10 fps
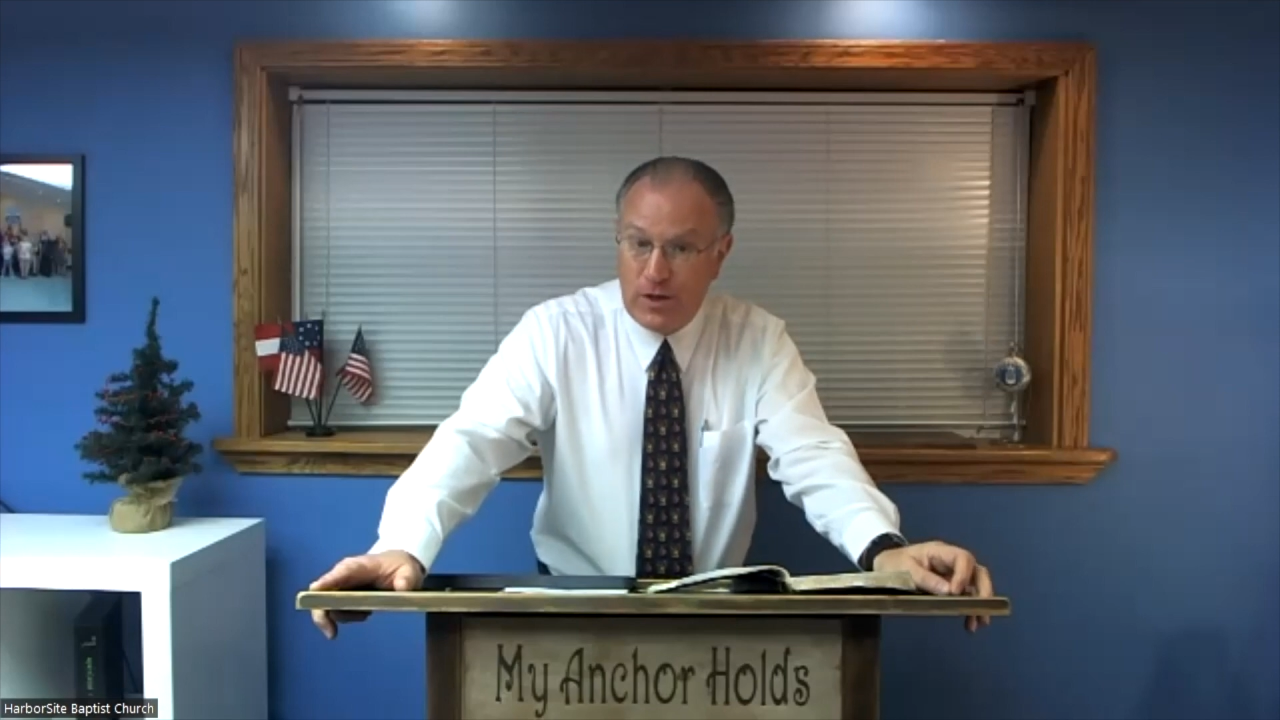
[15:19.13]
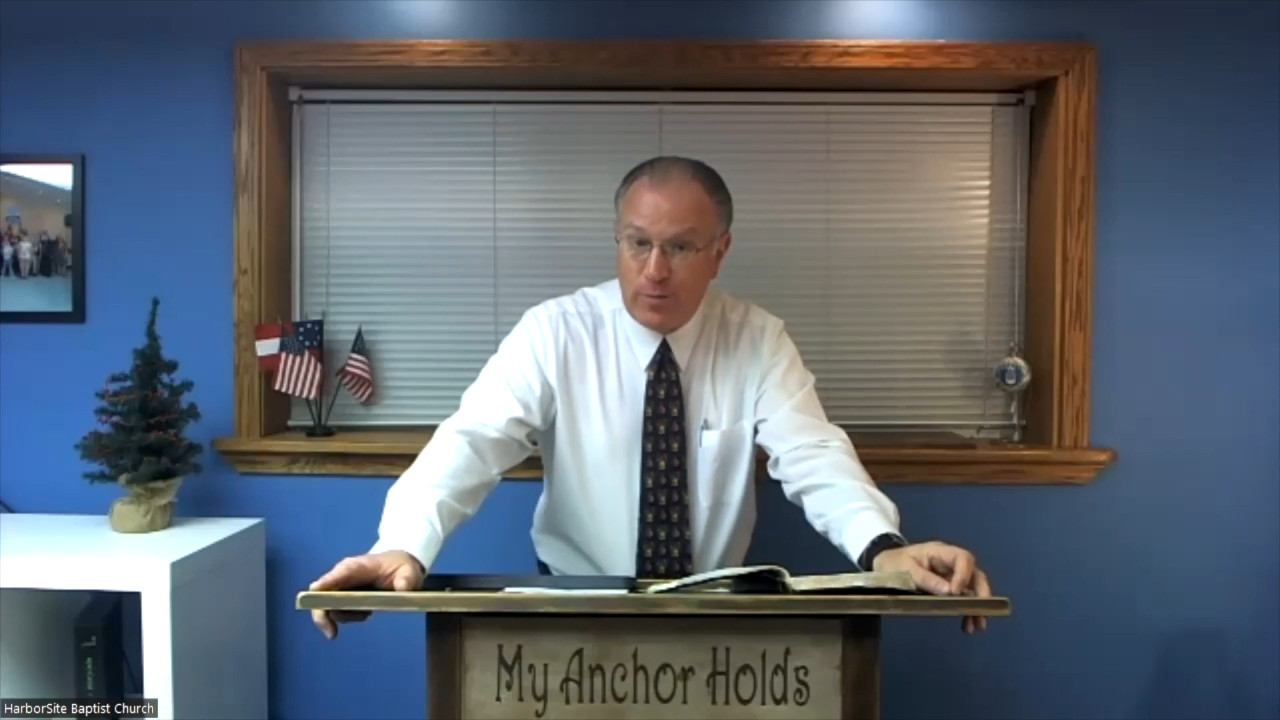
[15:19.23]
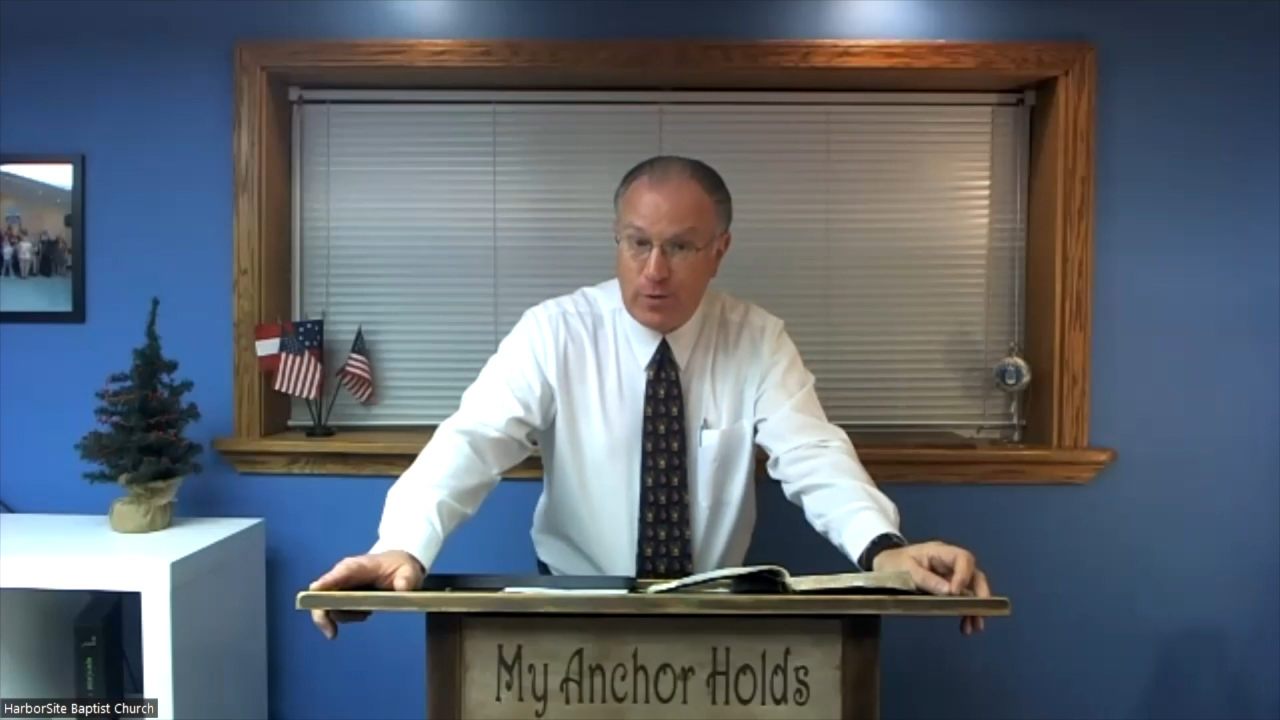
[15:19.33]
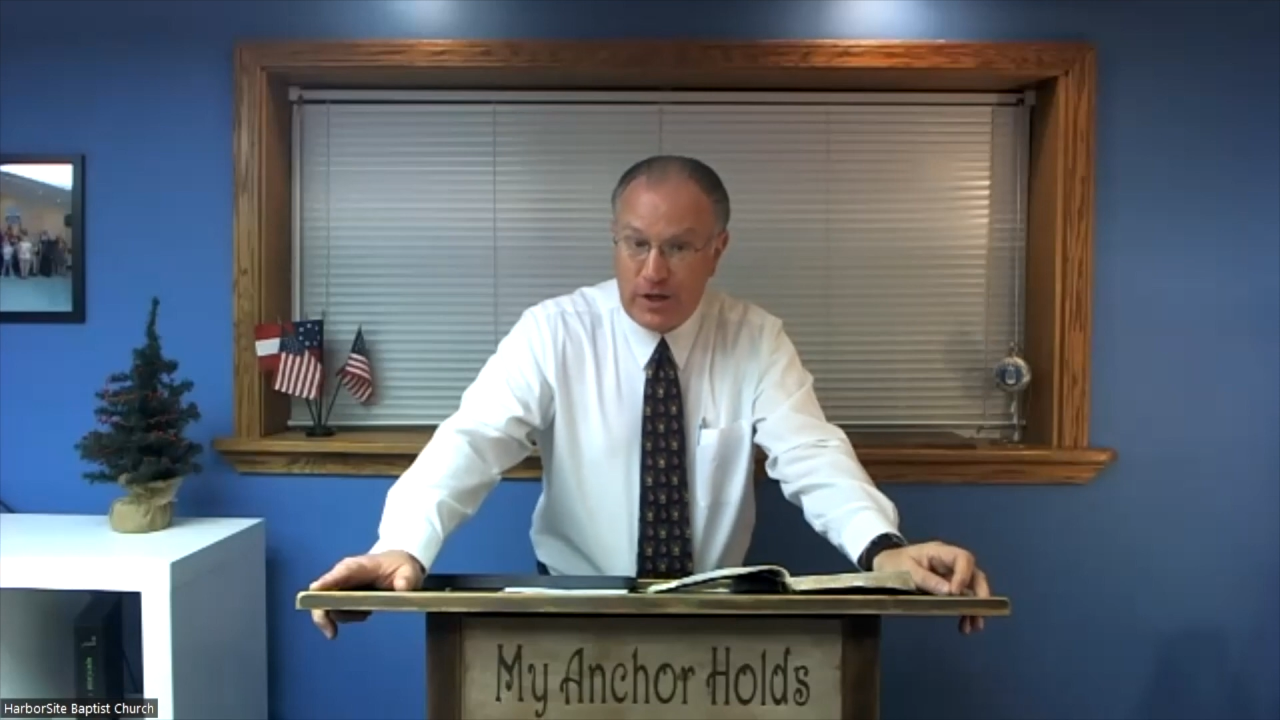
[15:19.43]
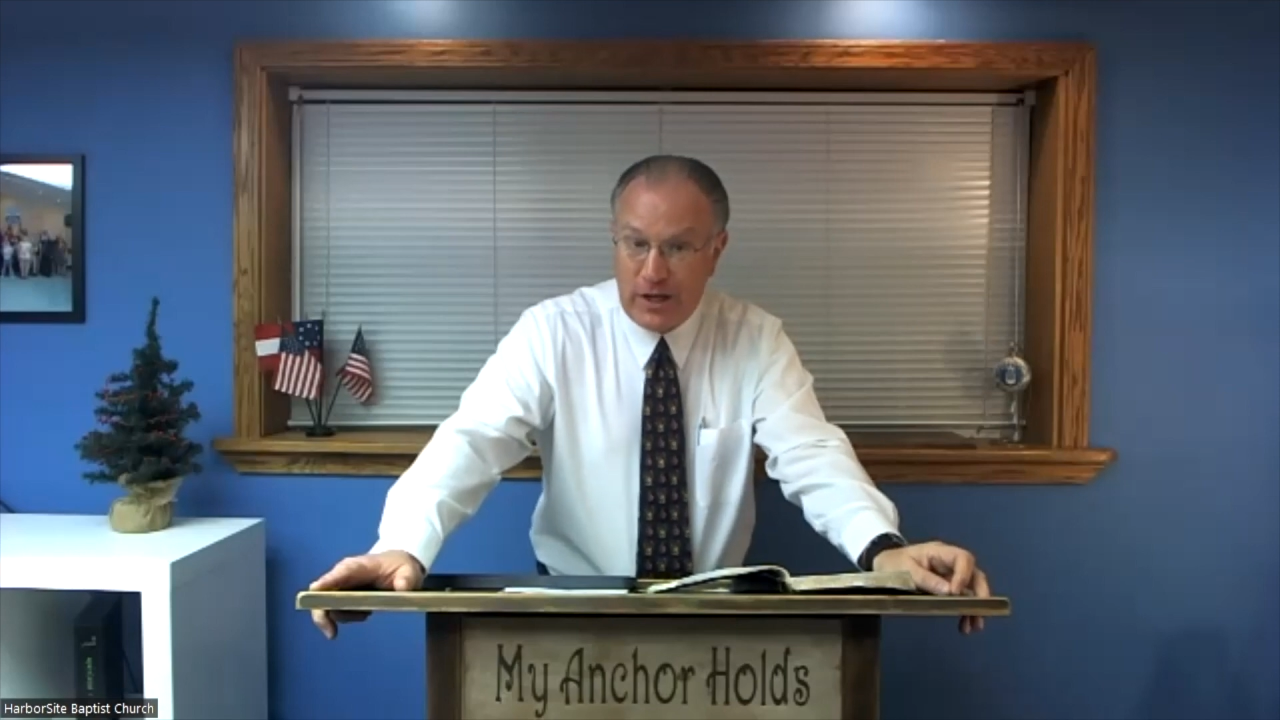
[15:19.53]
in
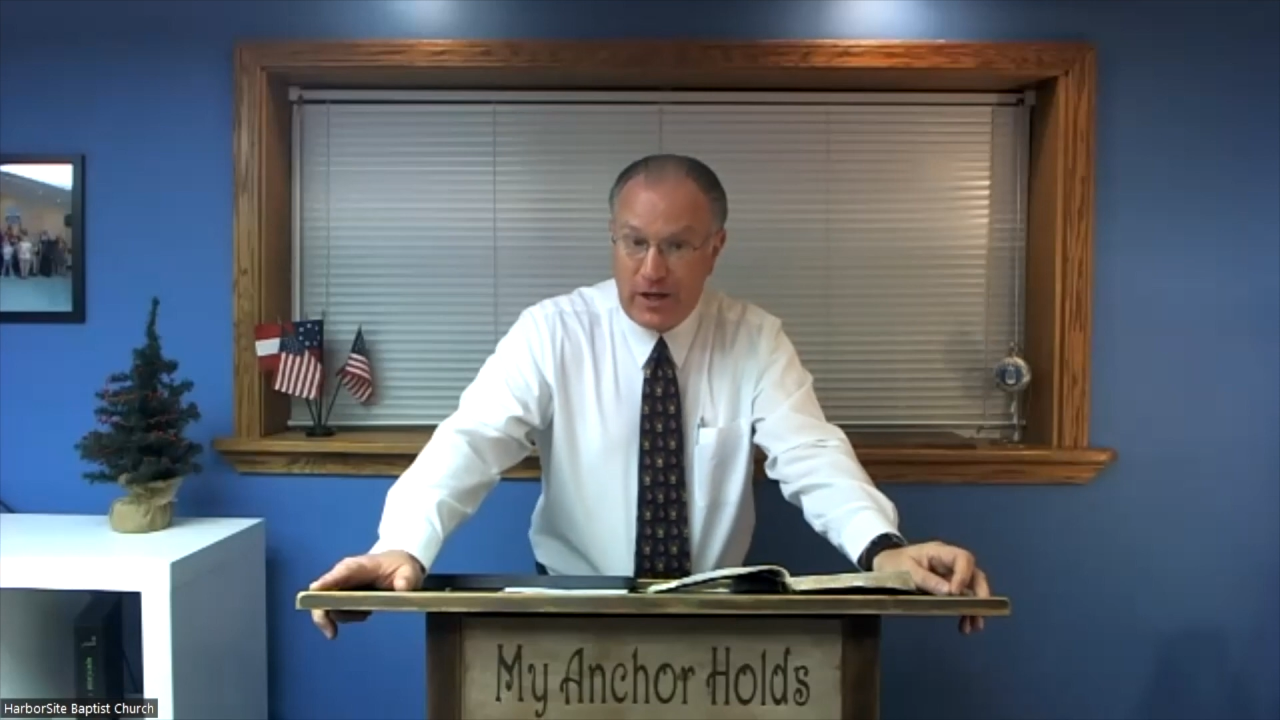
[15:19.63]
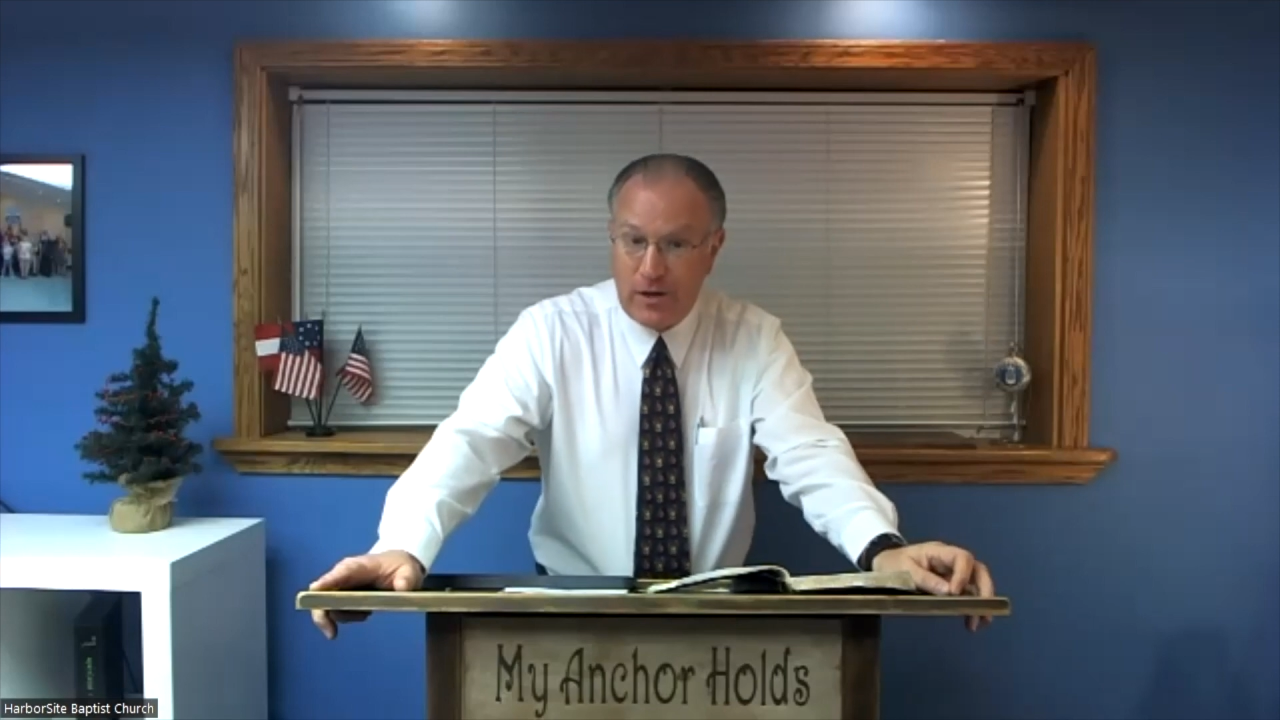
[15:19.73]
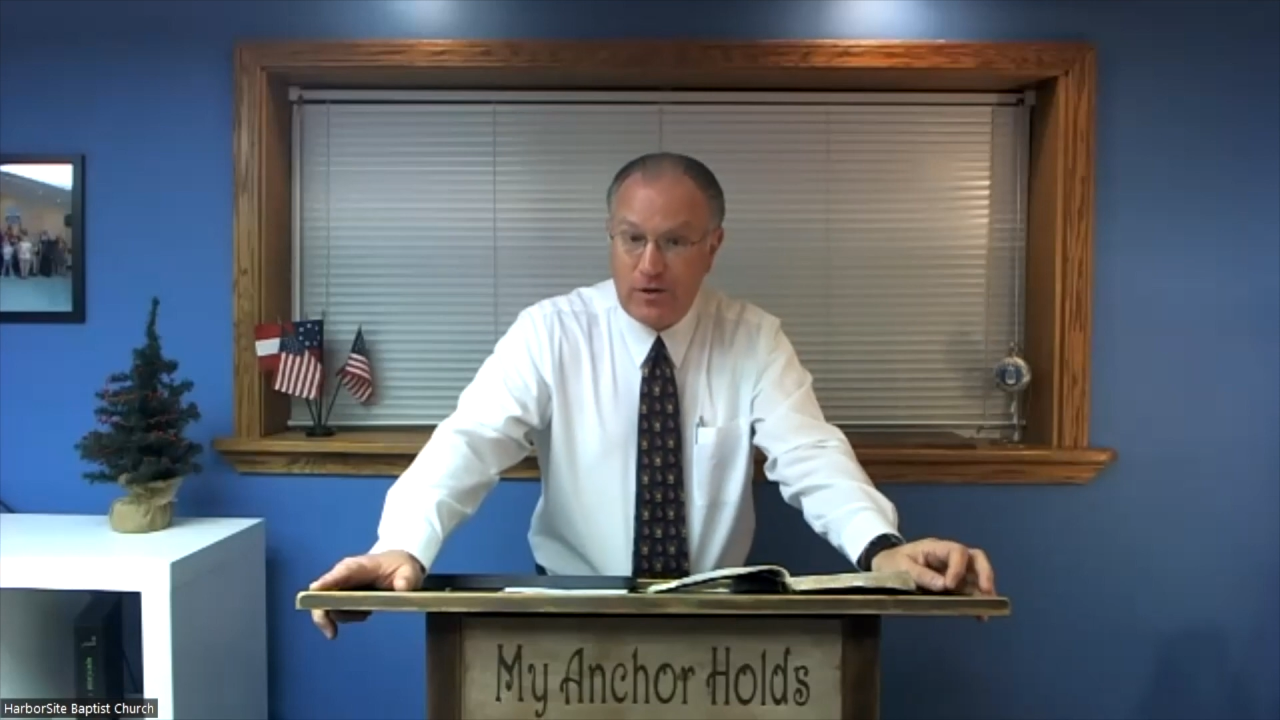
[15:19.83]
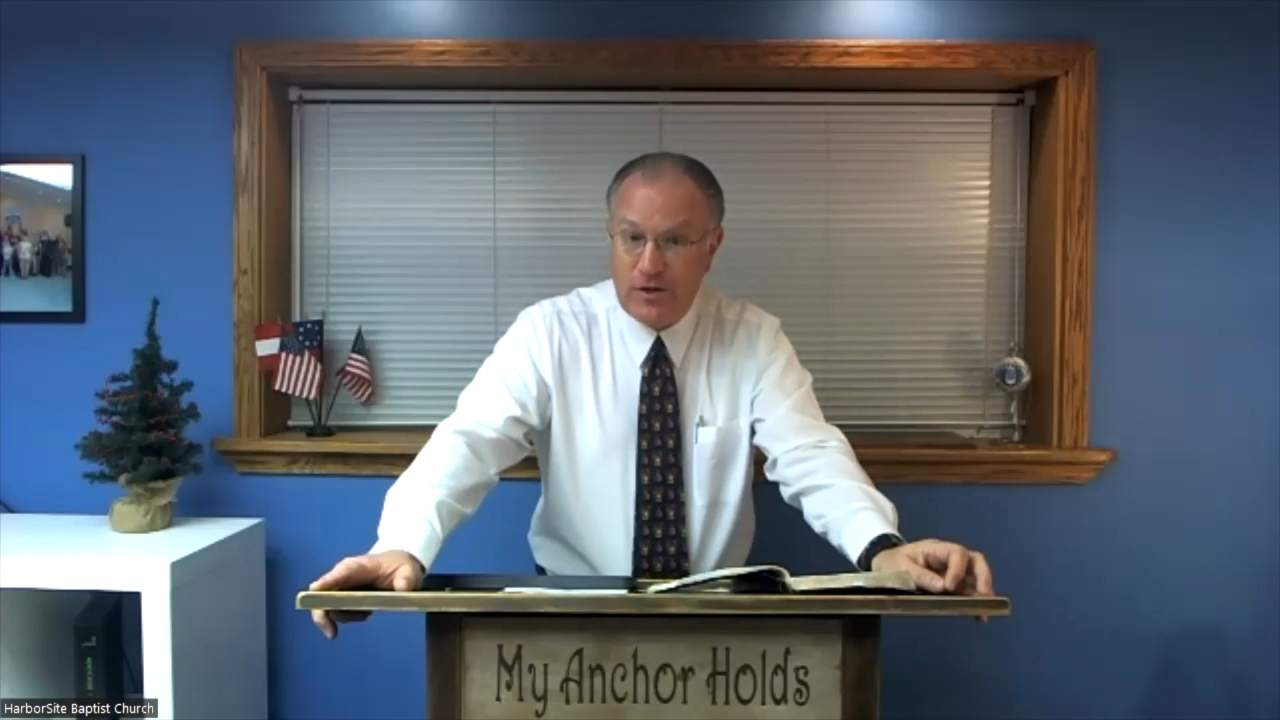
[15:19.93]
particular,